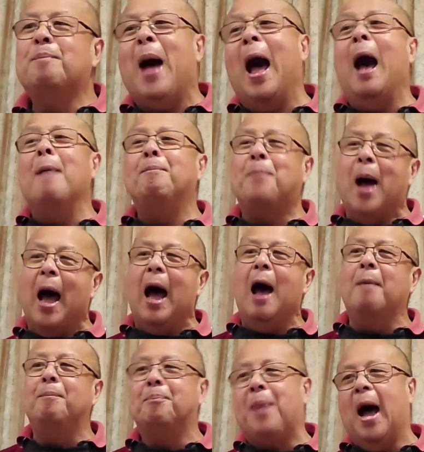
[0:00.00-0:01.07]
Ba
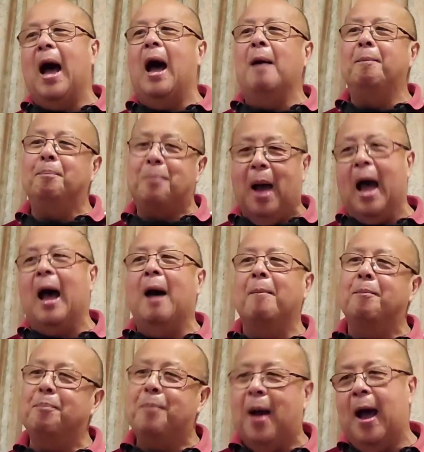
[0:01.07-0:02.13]
ba ba
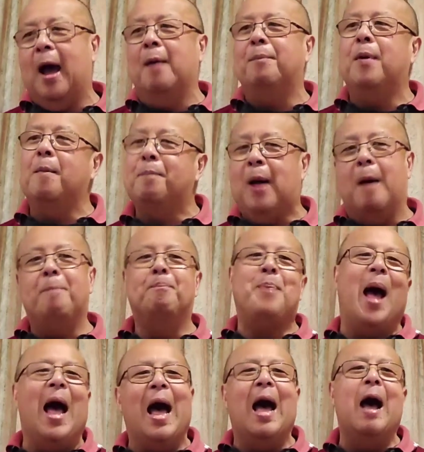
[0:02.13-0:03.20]
ba ba ba ba ba
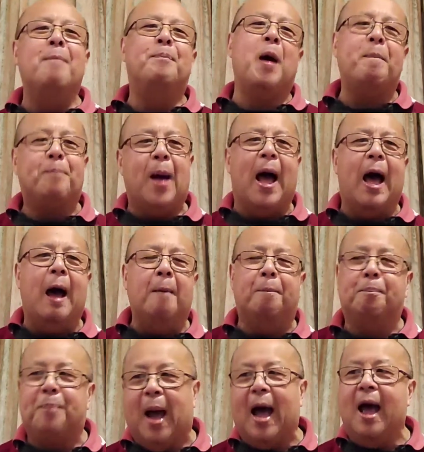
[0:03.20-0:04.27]
ba
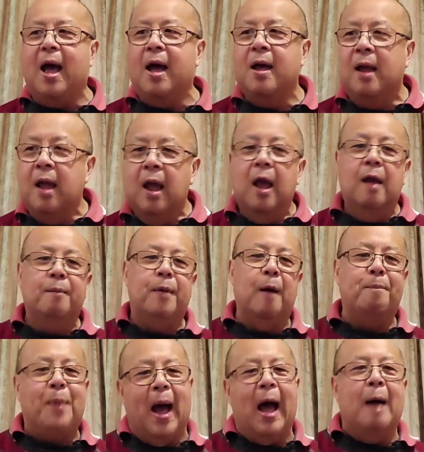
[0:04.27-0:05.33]
ba
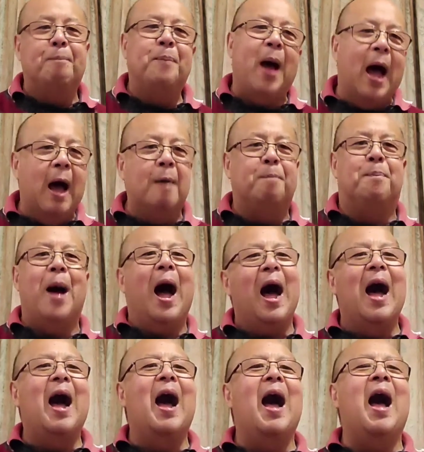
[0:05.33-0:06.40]
ba ba ba
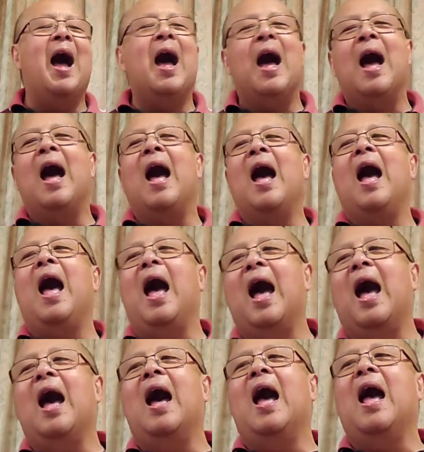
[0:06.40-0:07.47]

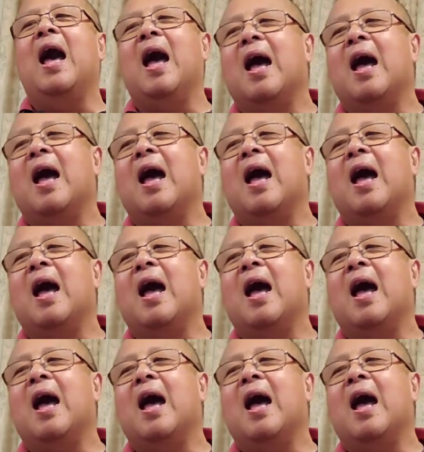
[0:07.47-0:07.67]
ba